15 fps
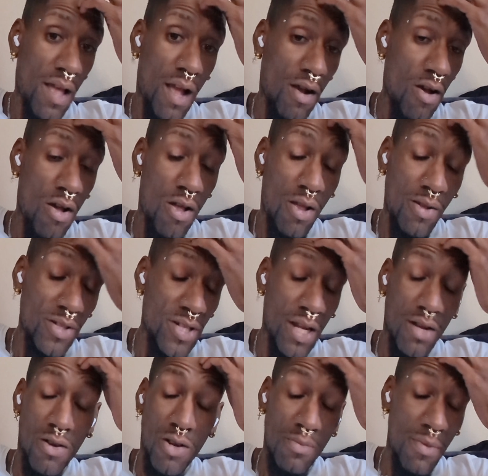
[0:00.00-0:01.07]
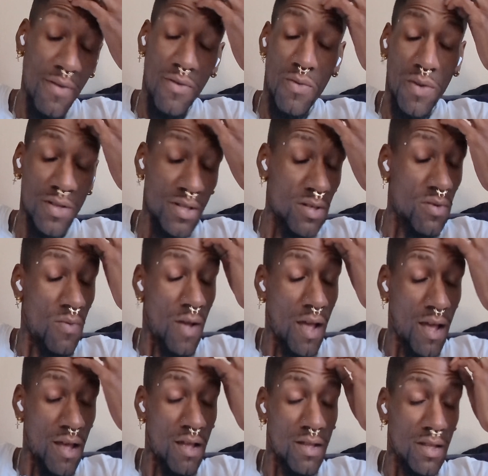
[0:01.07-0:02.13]
I call and check on them every once in a
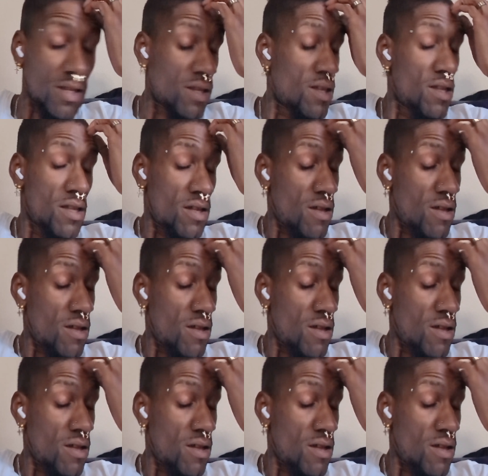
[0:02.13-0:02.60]
while and